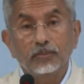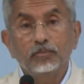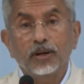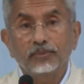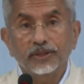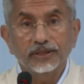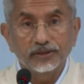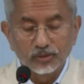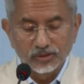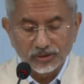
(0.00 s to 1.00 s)

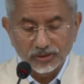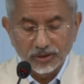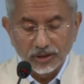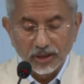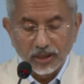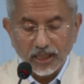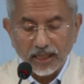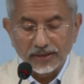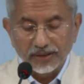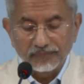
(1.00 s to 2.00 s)
empowering youth
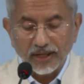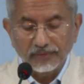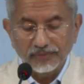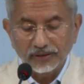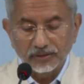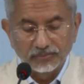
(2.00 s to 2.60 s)
and reviving